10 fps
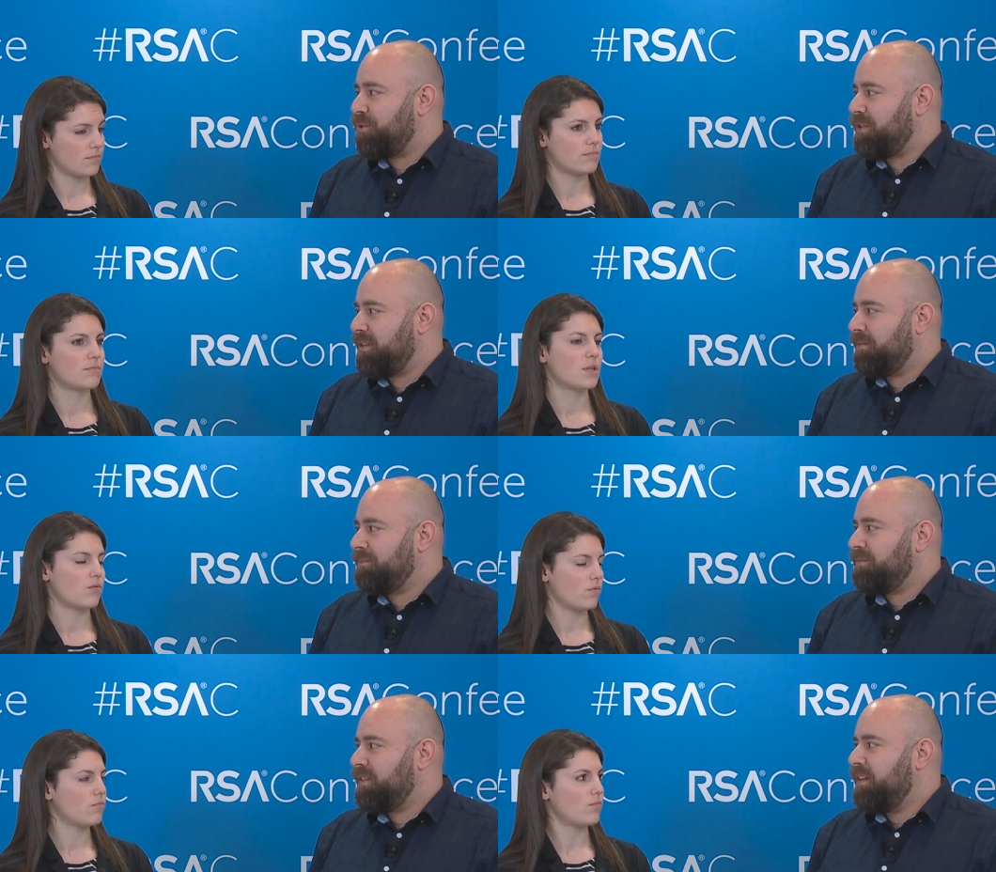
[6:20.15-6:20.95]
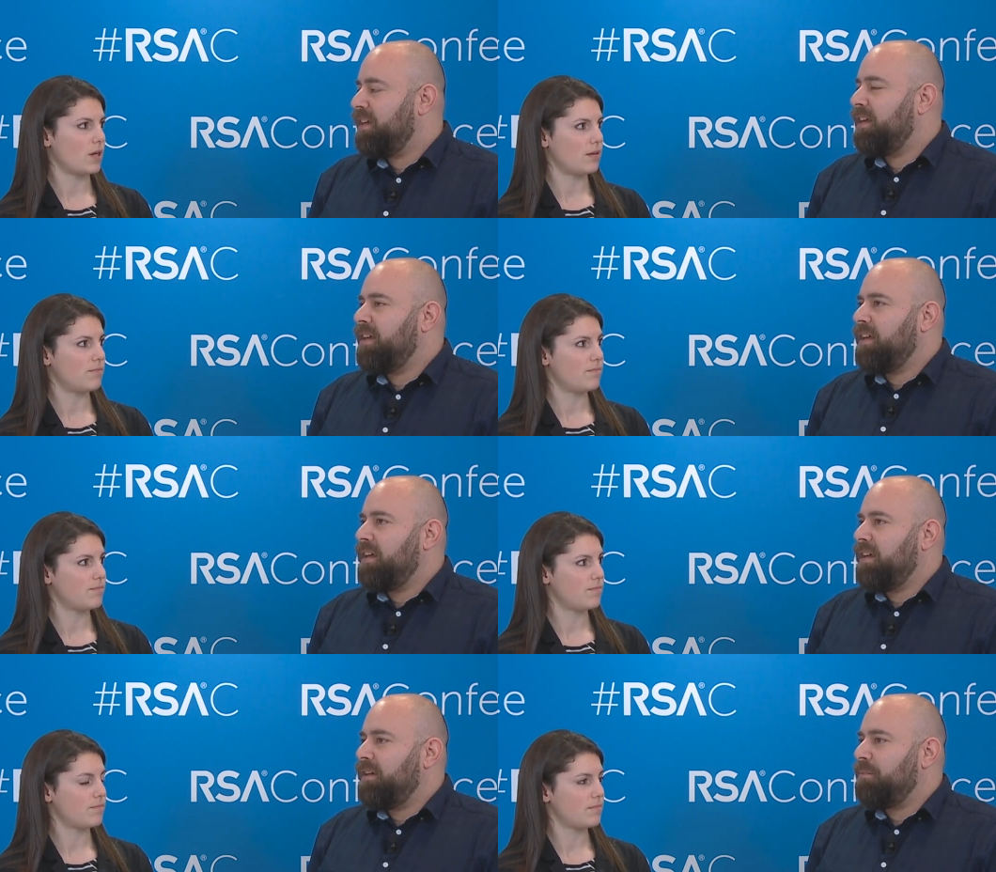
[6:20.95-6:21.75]
Speaker 1: security. Right.
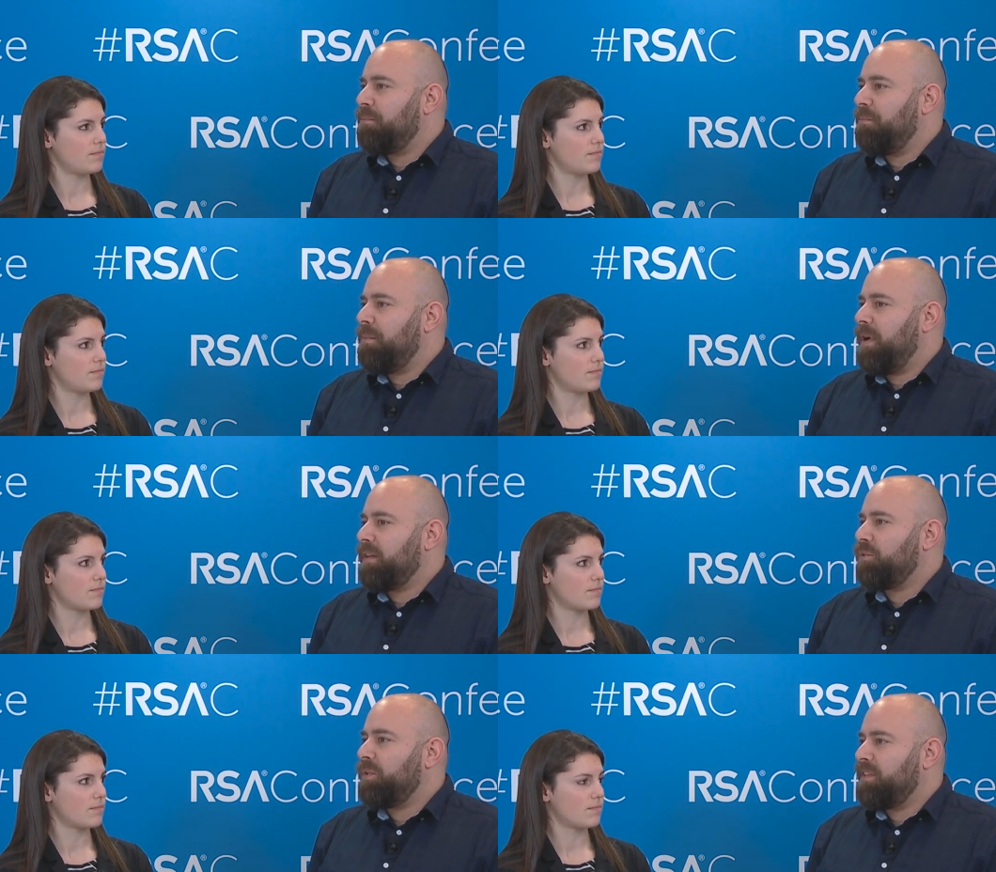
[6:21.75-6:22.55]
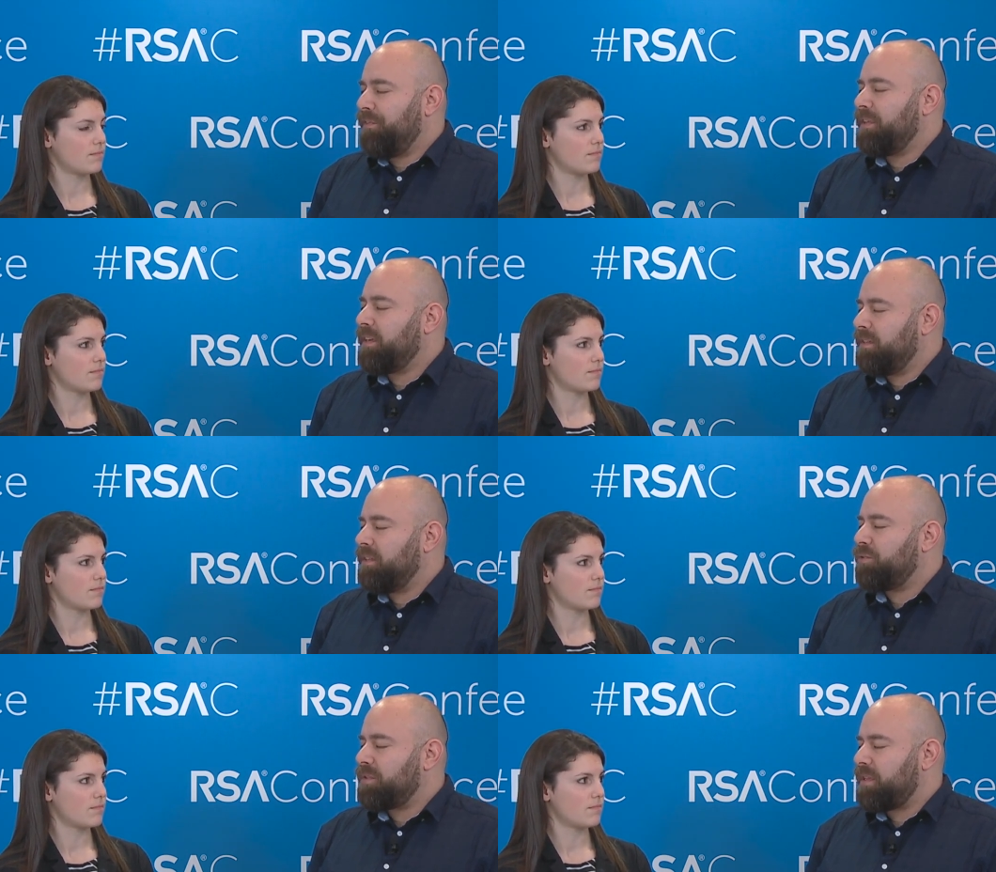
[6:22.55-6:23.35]
But we
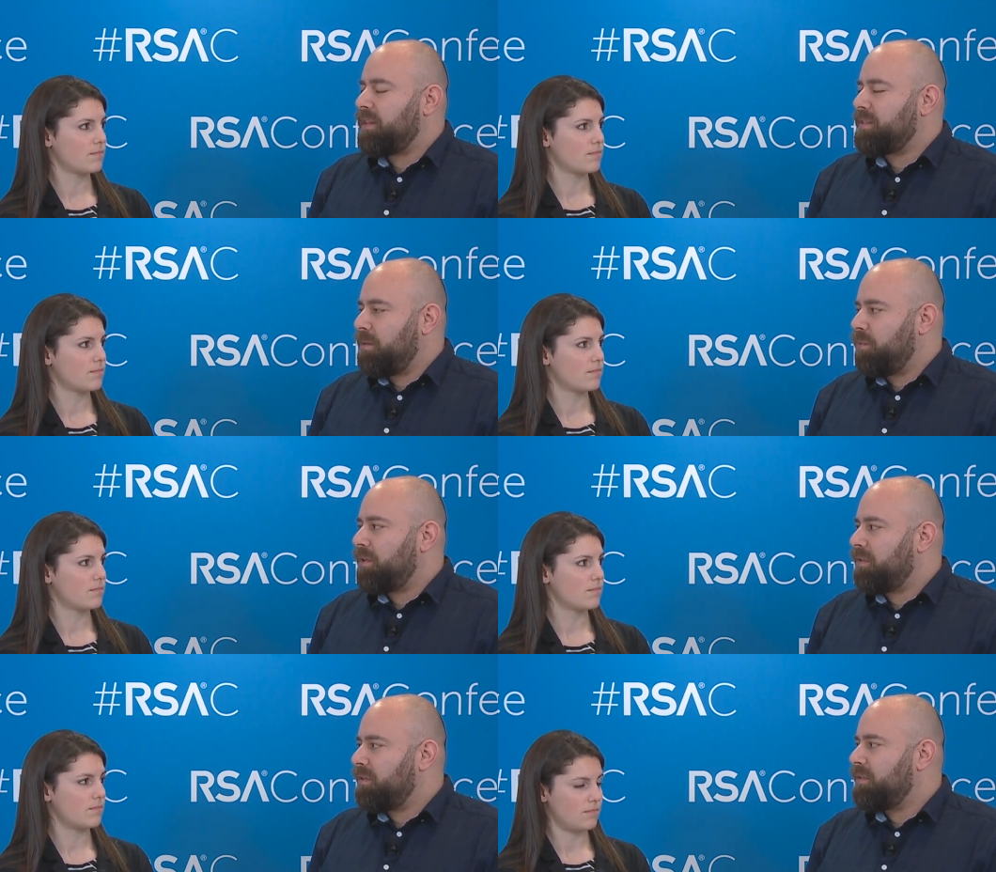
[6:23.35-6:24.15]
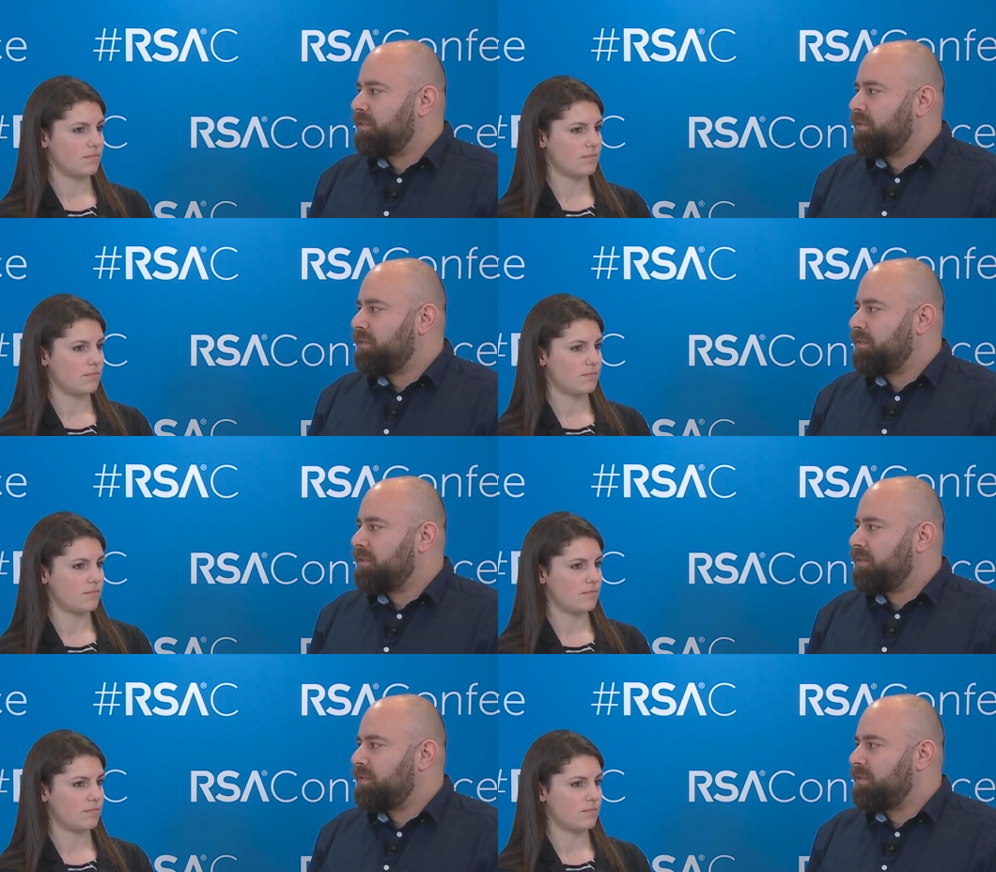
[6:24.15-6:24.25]
definitely need to start somewhere.